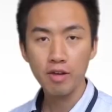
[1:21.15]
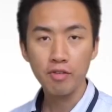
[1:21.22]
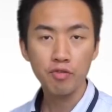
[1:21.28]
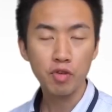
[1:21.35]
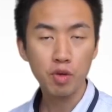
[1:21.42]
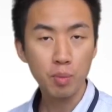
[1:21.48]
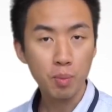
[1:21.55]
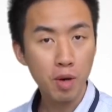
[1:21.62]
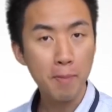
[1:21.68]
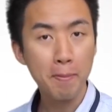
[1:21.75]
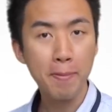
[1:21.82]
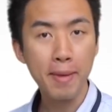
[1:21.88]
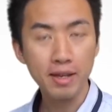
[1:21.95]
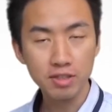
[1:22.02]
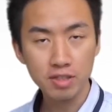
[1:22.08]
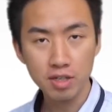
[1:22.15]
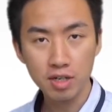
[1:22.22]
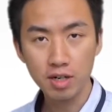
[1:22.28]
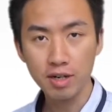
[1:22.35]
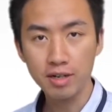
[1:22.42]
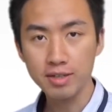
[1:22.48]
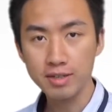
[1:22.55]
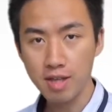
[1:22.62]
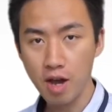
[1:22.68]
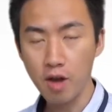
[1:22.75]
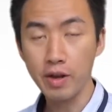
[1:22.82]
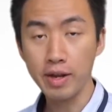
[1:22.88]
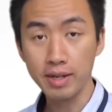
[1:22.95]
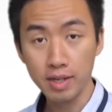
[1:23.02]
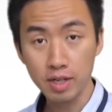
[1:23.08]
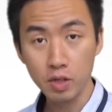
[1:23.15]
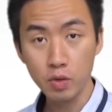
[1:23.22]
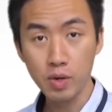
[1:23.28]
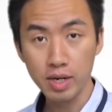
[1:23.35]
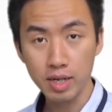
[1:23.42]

Filmora Master is now integrated